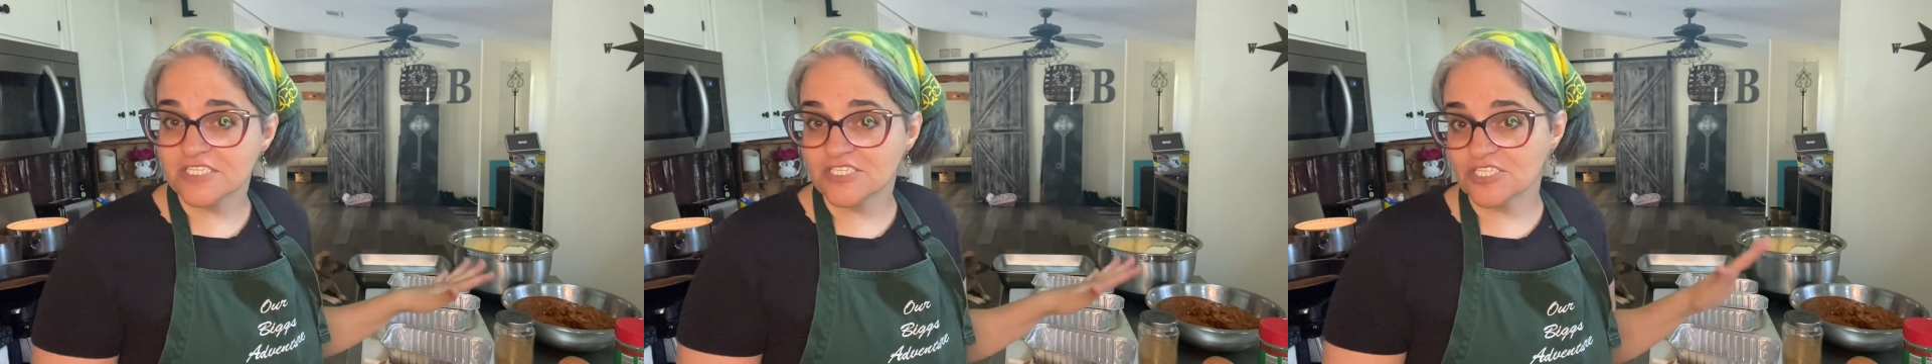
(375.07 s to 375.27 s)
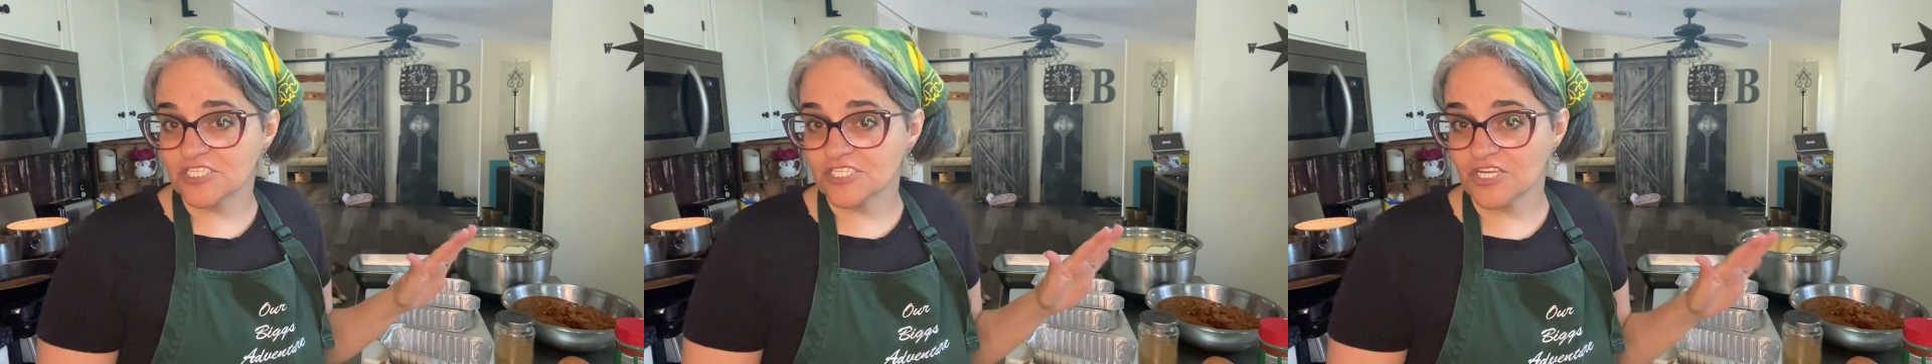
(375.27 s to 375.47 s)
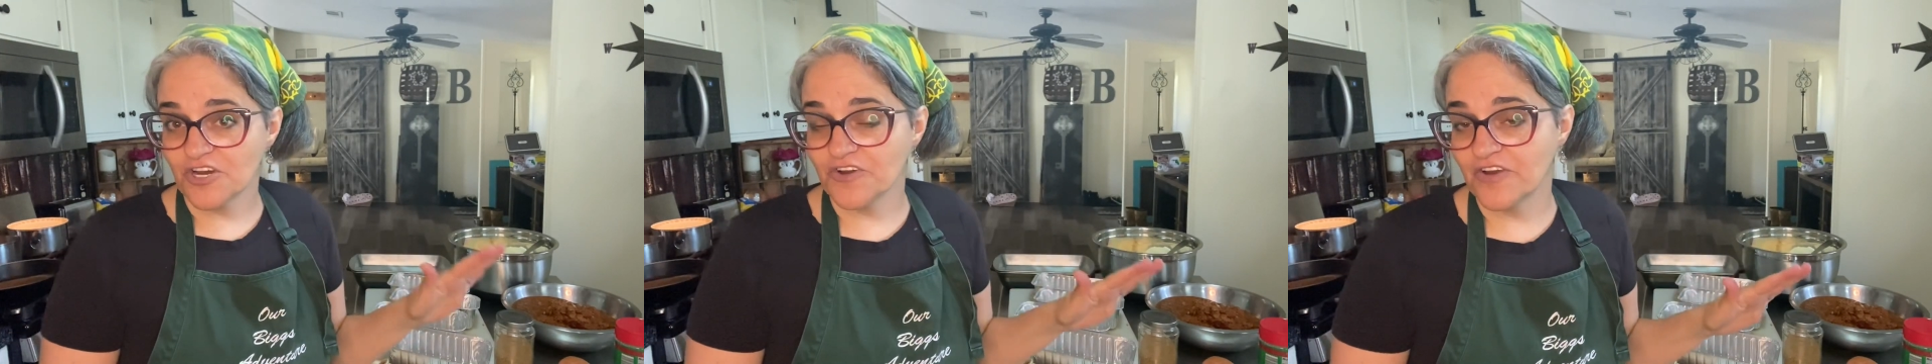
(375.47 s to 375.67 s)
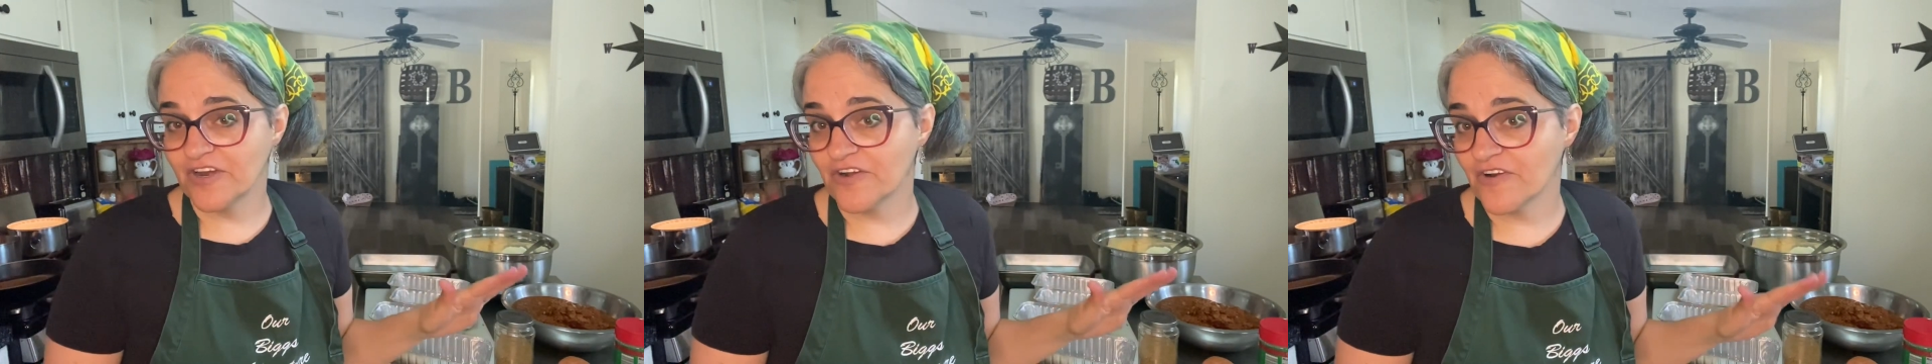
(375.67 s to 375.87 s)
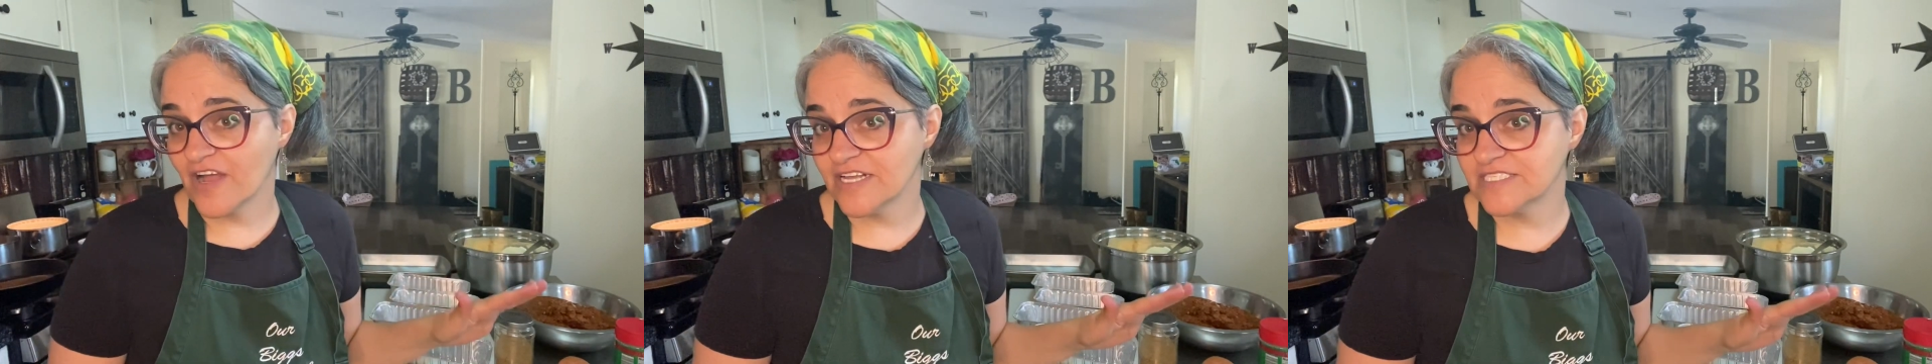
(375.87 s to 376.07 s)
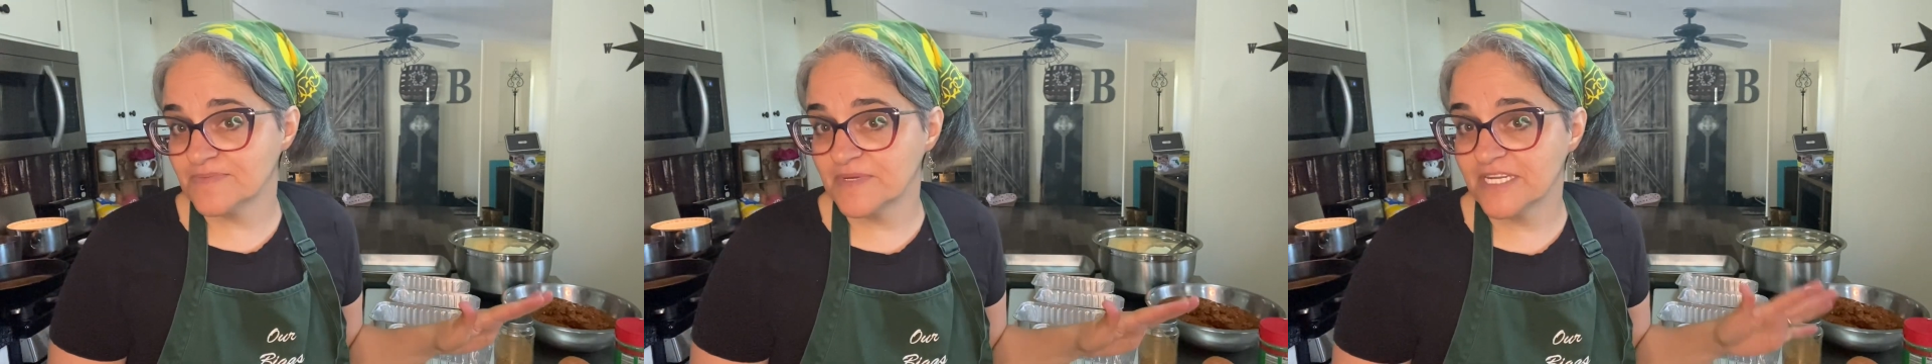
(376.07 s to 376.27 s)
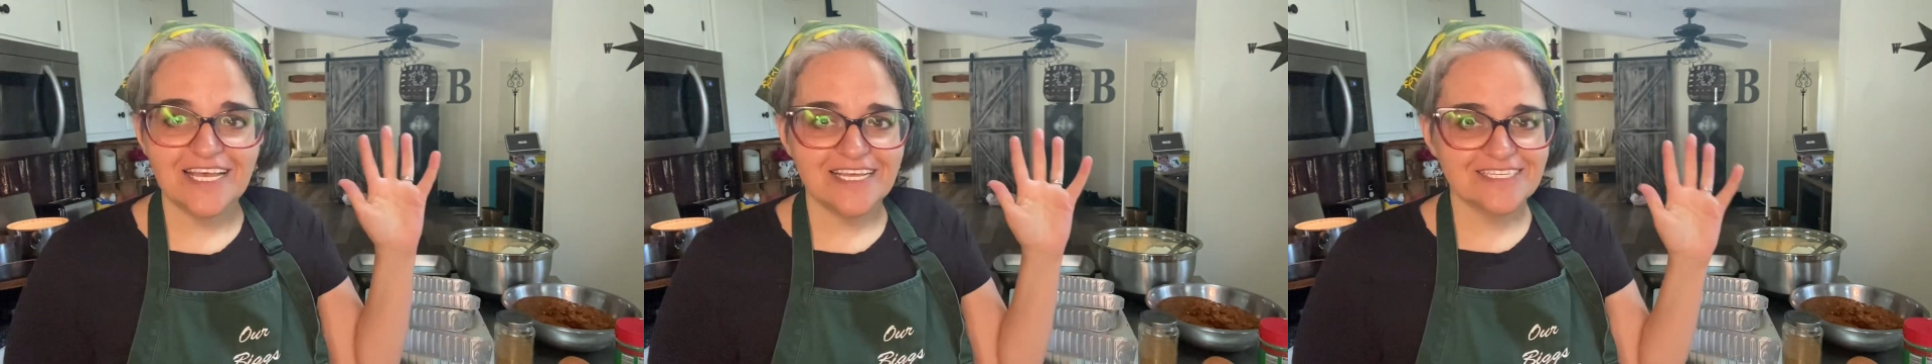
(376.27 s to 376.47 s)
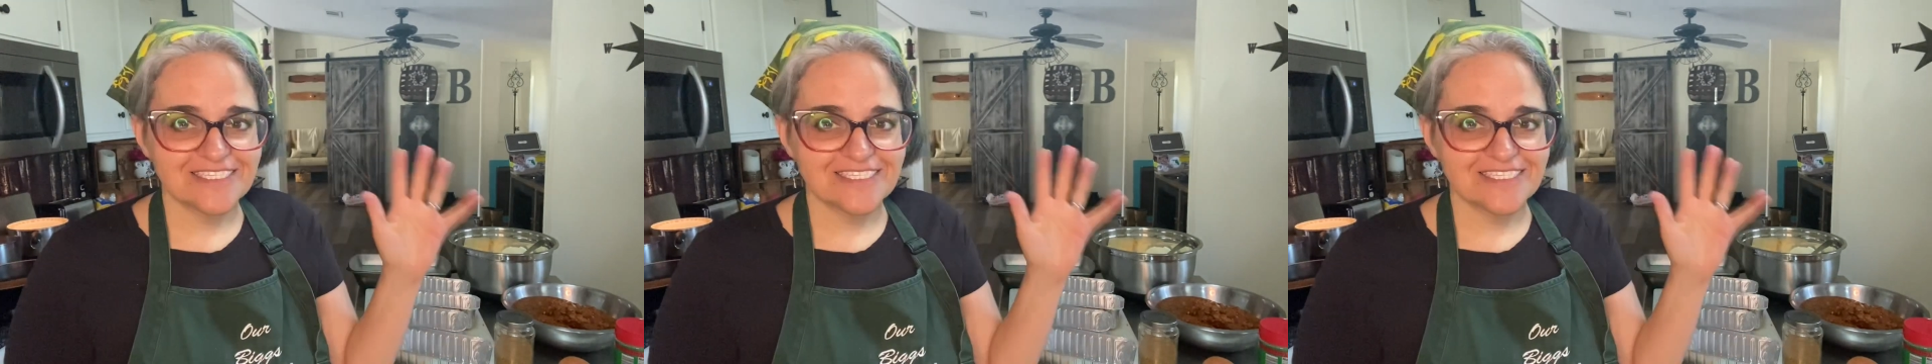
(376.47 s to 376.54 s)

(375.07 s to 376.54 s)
It's just her and her husband.